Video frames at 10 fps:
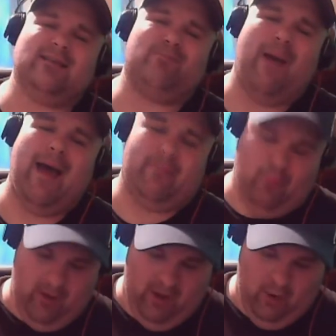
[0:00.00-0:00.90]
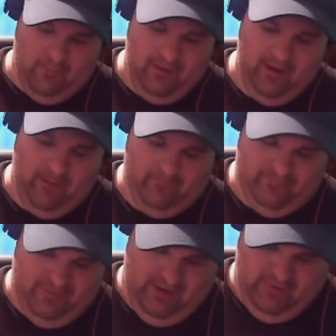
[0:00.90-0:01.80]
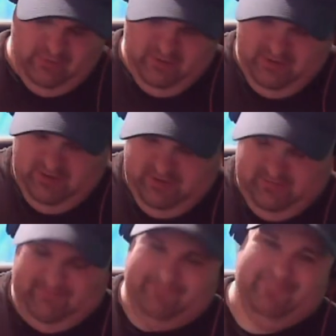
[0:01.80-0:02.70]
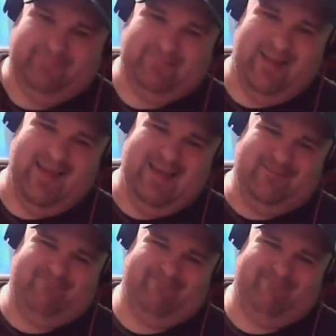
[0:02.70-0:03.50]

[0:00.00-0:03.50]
really good. Let's get this bad boy opened up, though.